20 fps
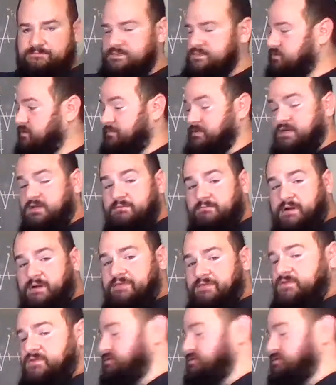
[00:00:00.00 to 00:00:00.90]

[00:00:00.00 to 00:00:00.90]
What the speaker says: So I'm going to combine those